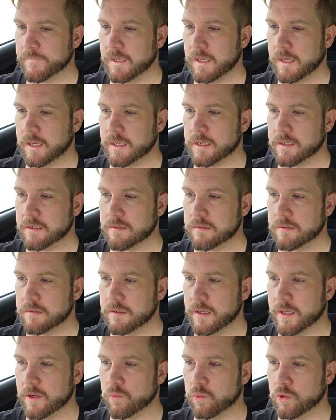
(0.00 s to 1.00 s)

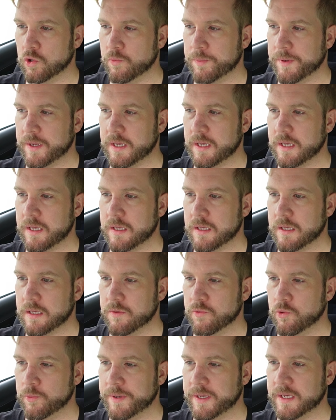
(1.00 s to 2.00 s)
It will
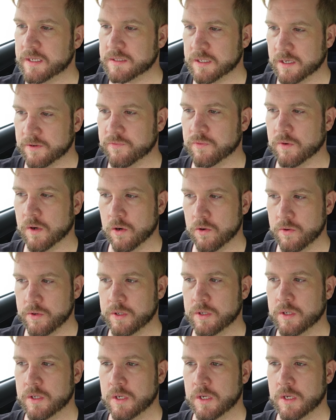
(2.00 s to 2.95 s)
be a tough road